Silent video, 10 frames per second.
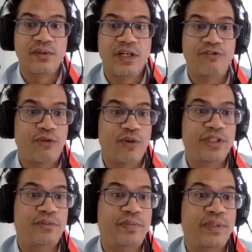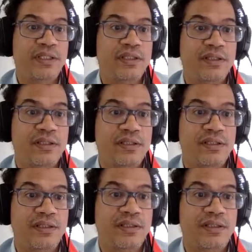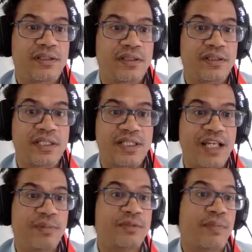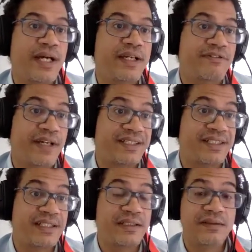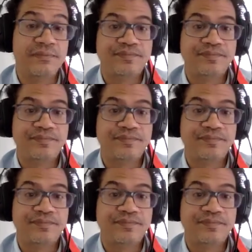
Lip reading: avoid being disabled by a vaccine.